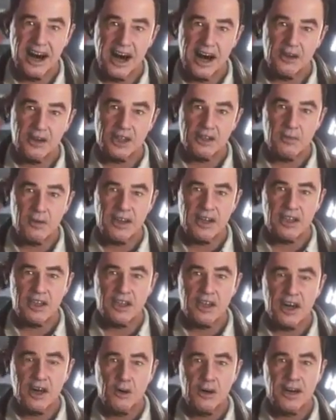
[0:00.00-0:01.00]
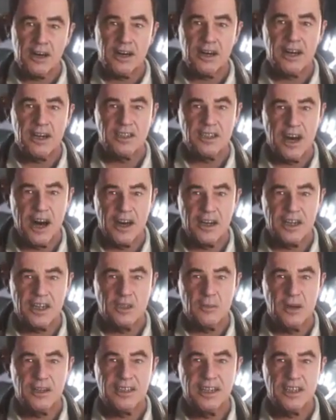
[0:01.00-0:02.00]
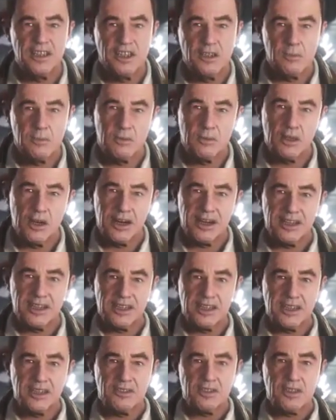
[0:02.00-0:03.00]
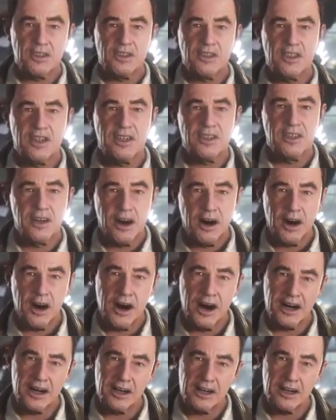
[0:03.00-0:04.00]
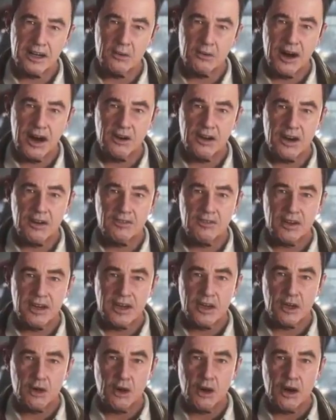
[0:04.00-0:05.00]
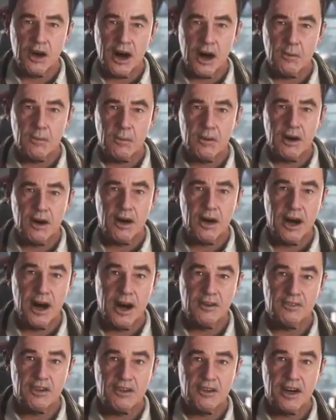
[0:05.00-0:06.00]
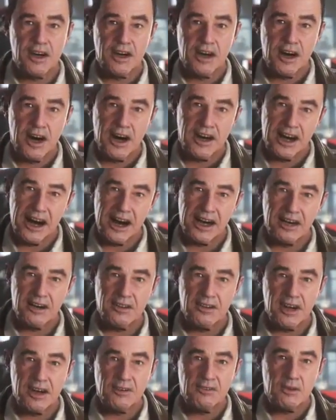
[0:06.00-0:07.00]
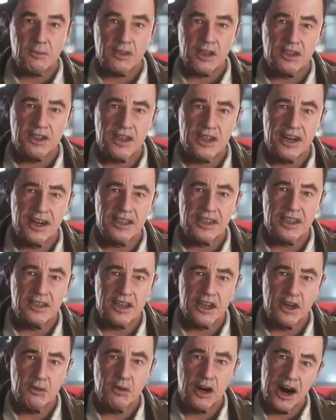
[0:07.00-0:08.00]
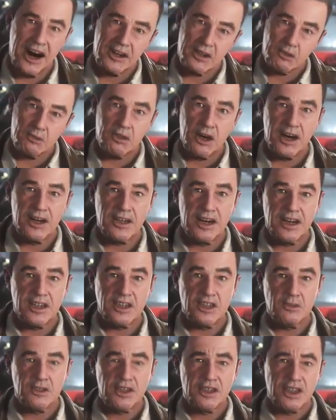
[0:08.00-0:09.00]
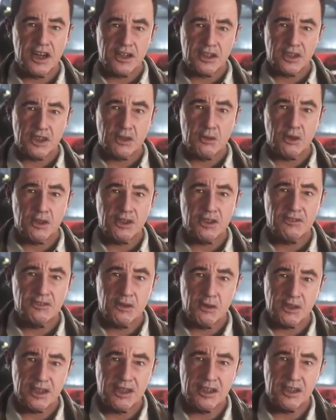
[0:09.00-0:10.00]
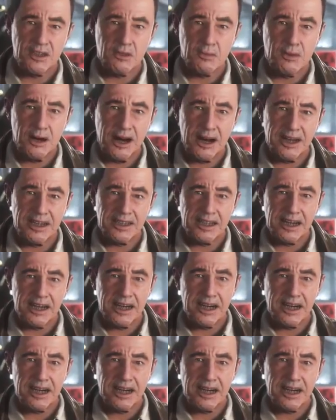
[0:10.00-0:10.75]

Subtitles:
Aerospace Show is the unexpected surprises that sit idling around every corner. Everything and anything from utilising the urinal right next to a certain Squadron 42 pilot